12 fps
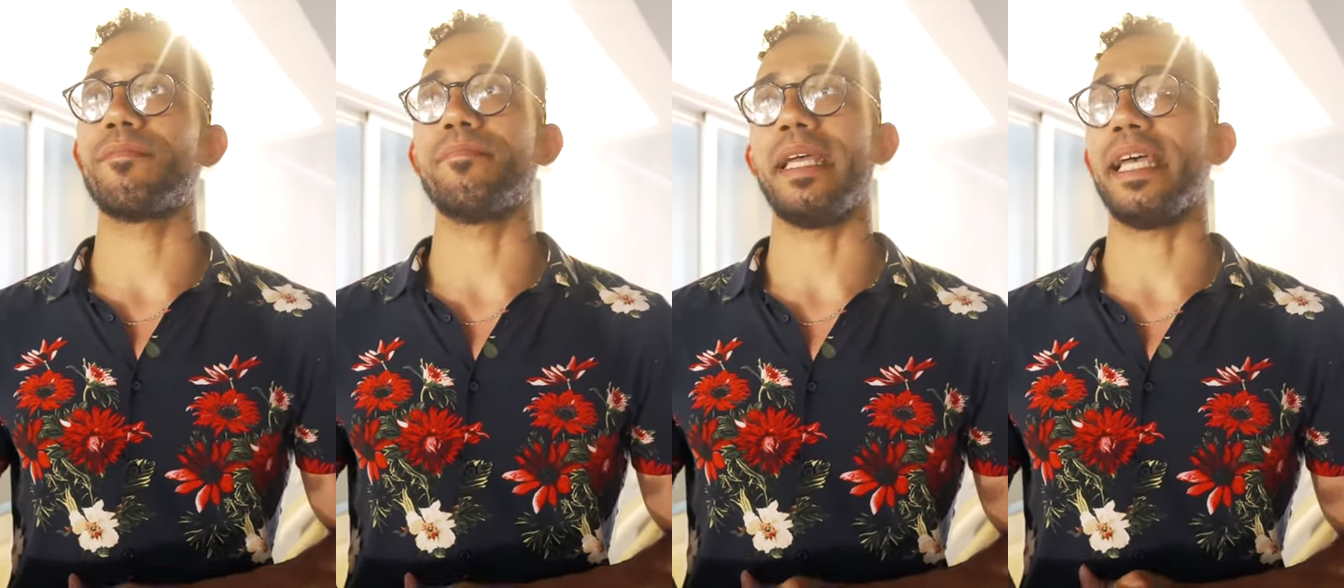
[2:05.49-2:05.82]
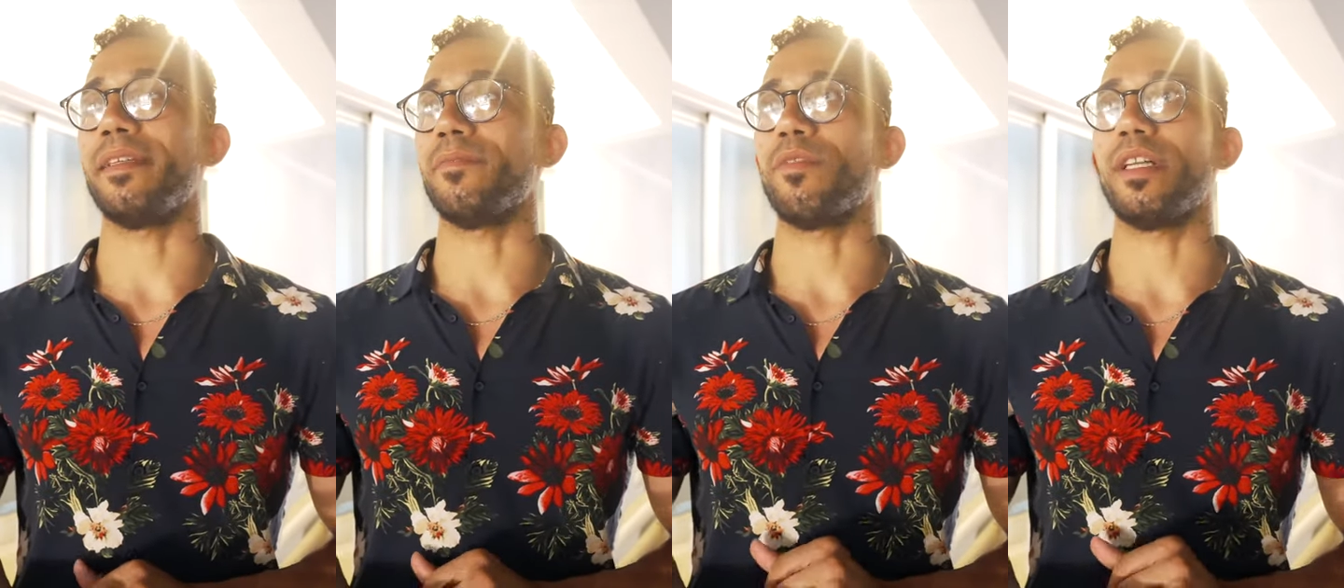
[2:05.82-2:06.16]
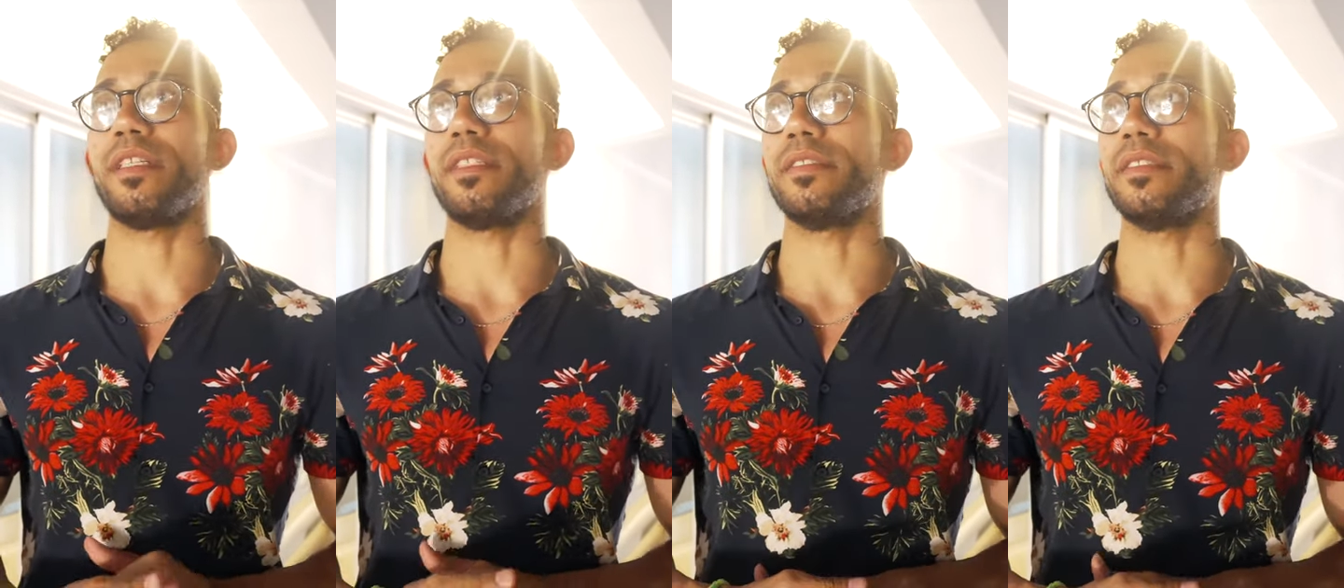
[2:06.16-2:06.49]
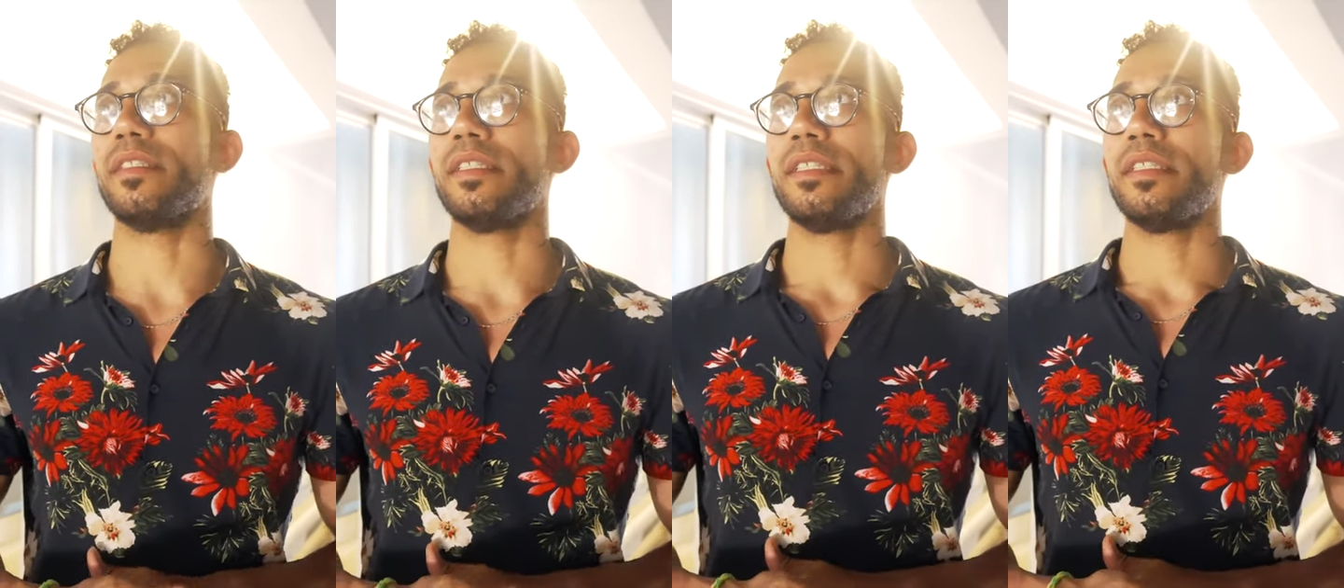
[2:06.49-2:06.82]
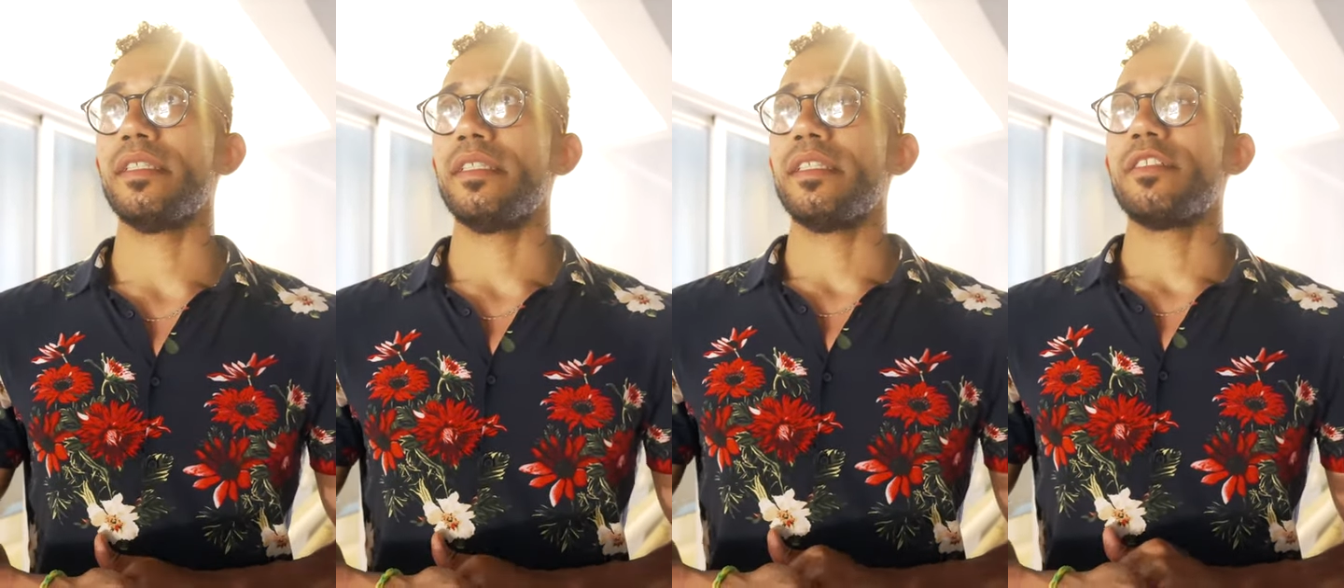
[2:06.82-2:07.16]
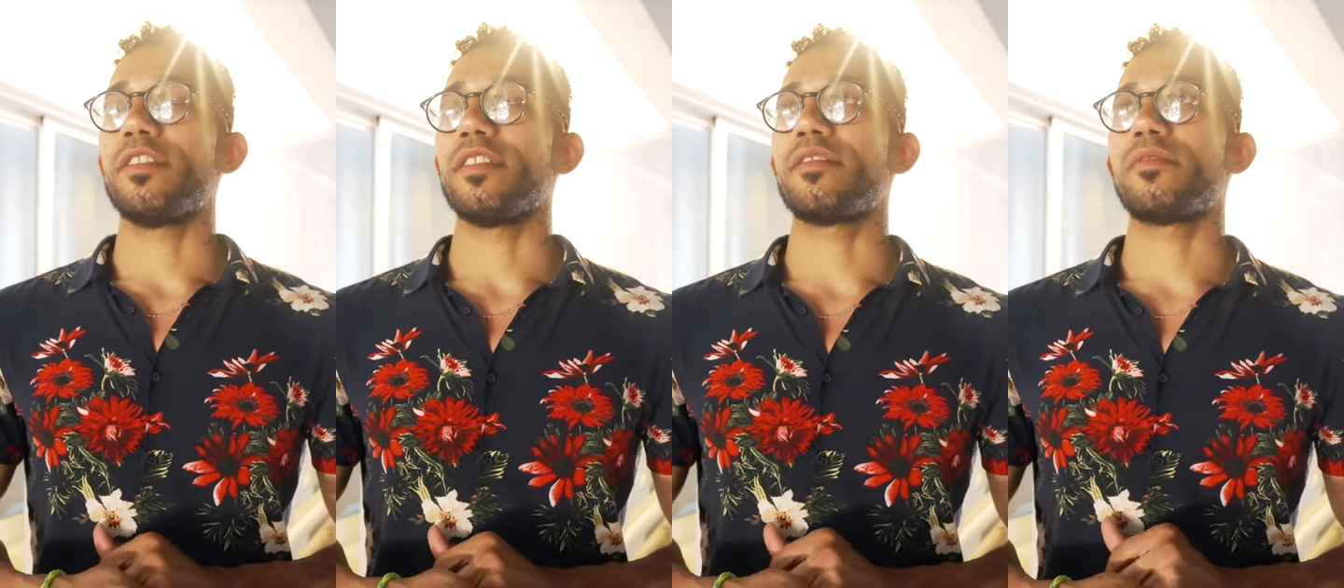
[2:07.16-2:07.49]
man, what a
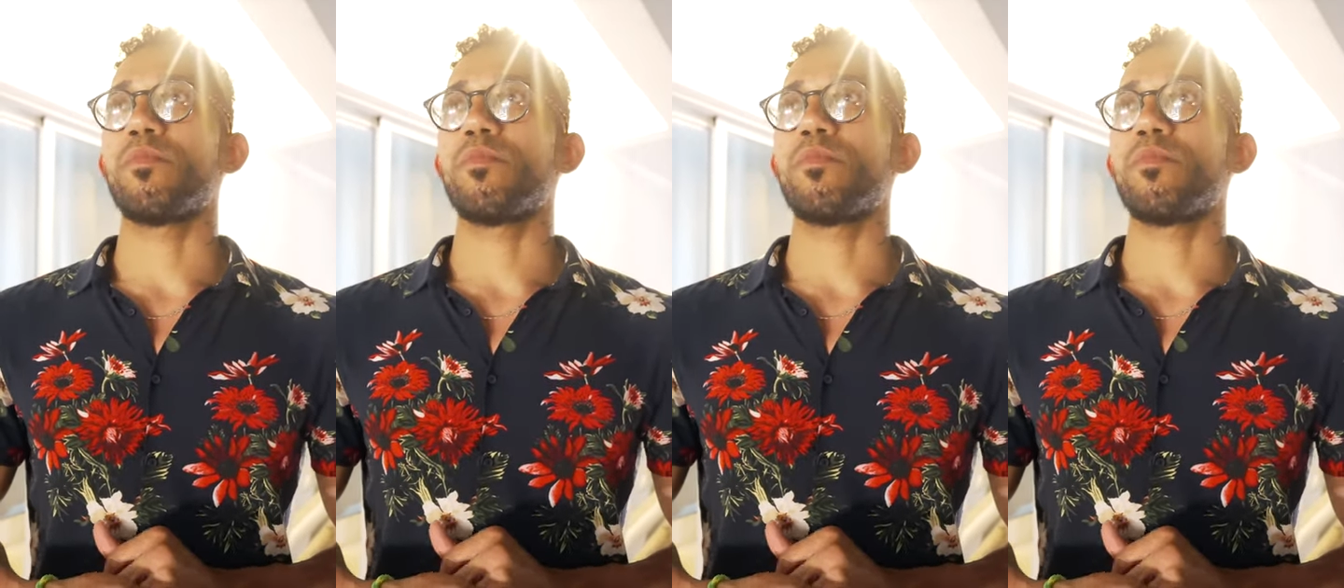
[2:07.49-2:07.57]
just